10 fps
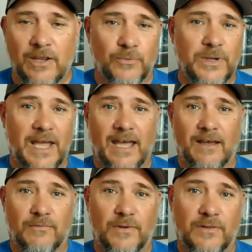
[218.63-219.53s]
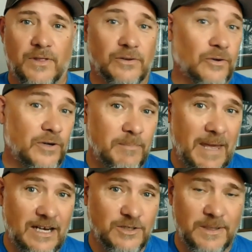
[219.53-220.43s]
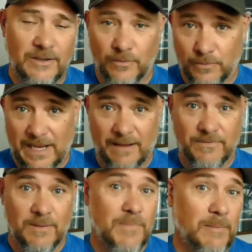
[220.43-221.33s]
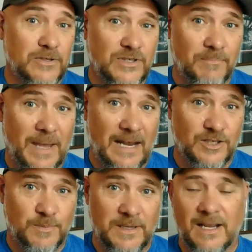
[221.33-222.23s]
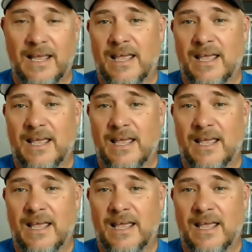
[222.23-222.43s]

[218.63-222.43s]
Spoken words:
We have the learning management, we have the membership management,